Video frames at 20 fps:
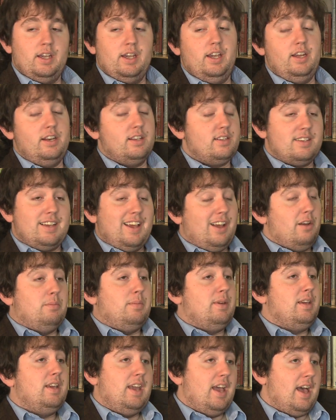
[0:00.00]
He doesn't tell
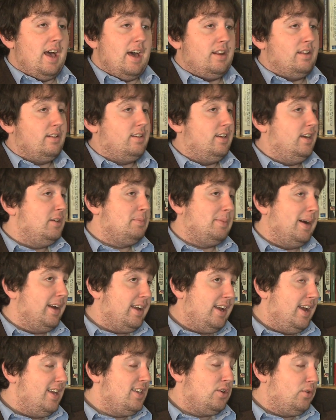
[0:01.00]
me how to teach my
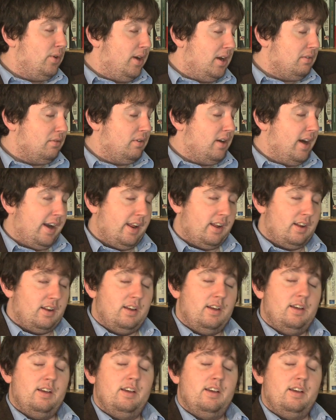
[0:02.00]
kids creative writing.